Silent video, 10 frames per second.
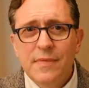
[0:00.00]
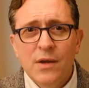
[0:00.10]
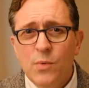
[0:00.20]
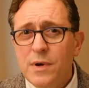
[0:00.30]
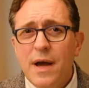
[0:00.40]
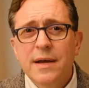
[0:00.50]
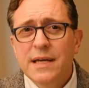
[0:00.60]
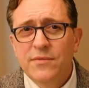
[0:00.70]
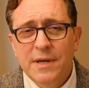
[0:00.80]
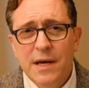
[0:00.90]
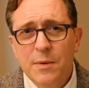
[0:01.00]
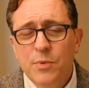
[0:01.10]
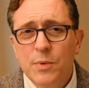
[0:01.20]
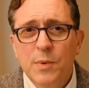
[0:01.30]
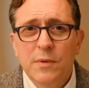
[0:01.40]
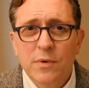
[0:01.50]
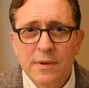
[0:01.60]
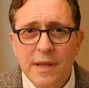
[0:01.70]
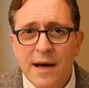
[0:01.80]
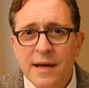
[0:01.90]
We're not giving up when we
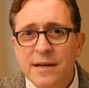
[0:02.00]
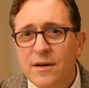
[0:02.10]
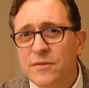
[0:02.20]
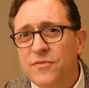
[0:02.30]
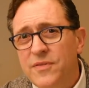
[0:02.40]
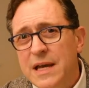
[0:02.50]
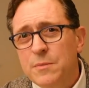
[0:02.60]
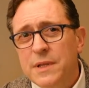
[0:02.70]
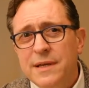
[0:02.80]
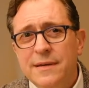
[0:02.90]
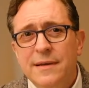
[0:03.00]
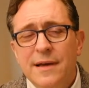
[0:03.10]
rely on family,